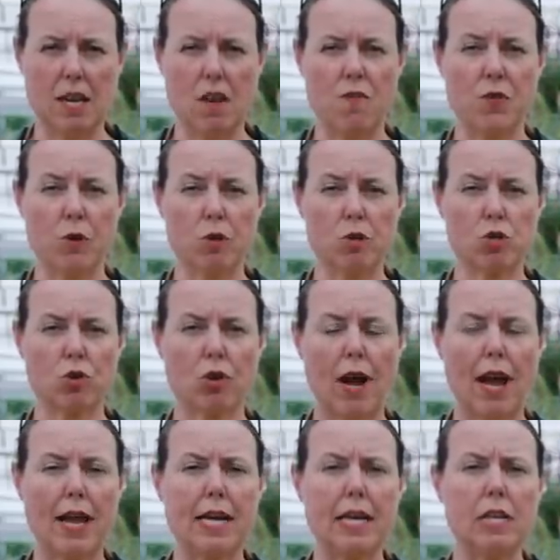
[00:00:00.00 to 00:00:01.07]
if you're
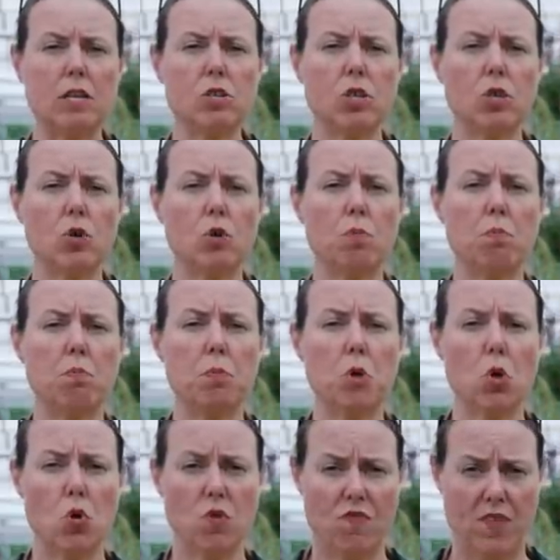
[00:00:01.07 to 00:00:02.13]
trying to
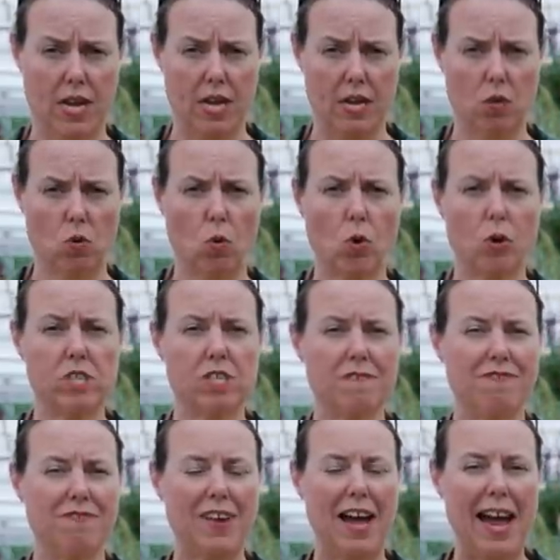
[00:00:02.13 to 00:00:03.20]
move it or
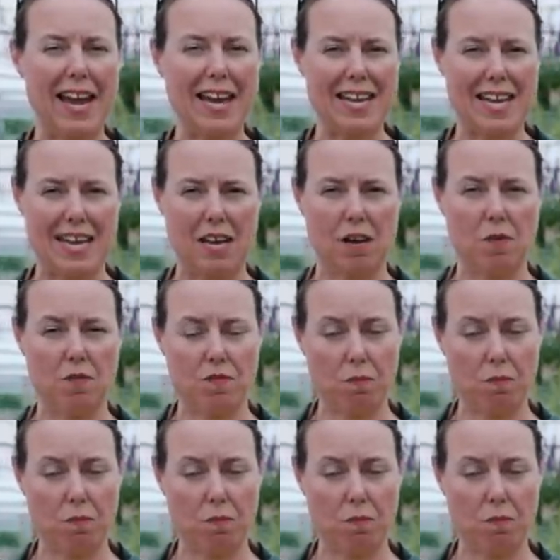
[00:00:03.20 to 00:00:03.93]
divide it